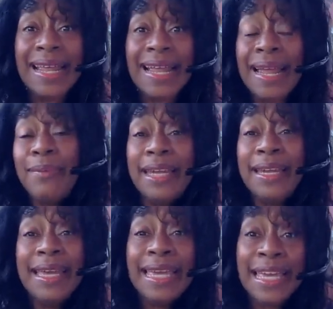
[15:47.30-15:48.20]
I
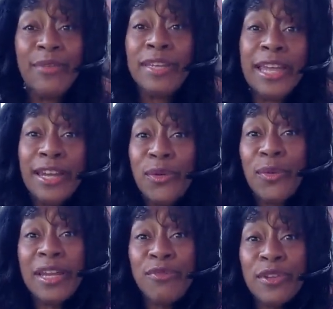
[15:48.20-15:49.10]
mean, even getting
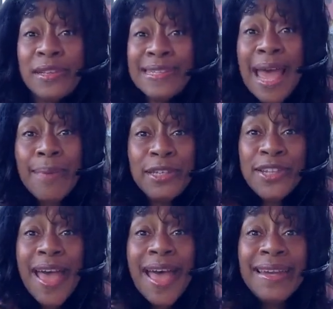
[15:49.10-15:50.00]
ready for this happy
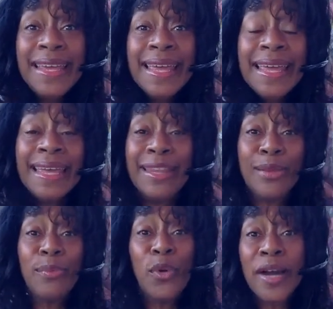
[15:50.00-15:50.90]
chat in
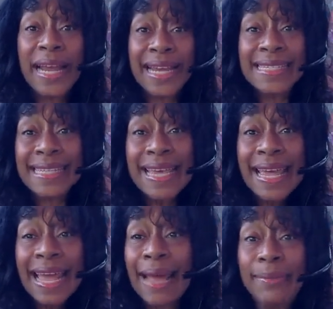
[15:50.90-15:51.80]
the mornings,
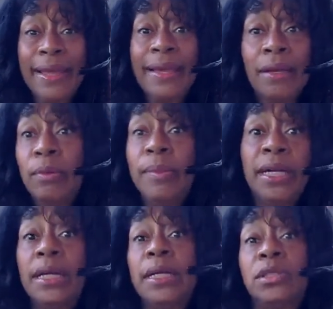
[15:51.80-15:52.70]
I'm like, oh my
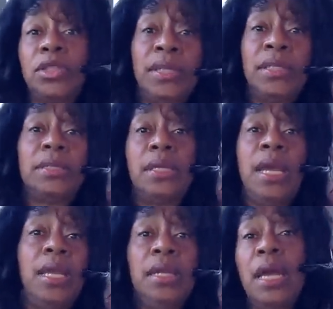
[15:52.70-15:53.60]
gosh, it's
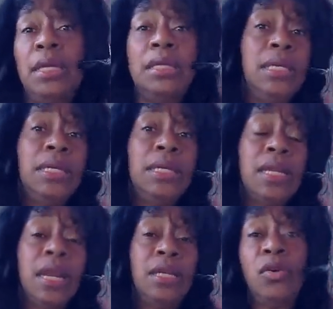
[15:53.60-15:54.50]
8:19
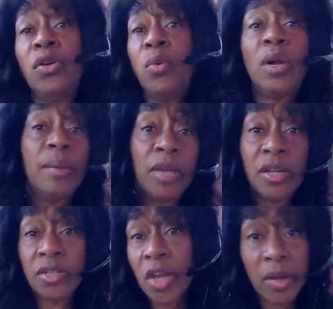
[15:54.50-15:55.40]
and I don't know what I'm going
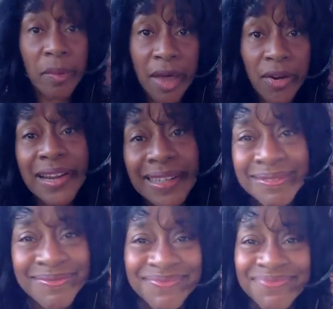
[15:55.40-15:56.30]
to talk about.
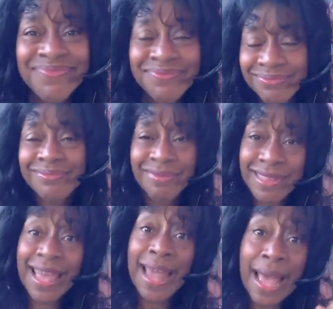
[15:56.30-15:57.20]

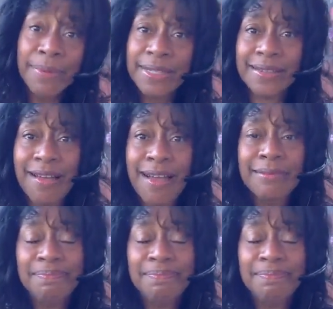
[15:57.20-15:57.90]
That happens a lot.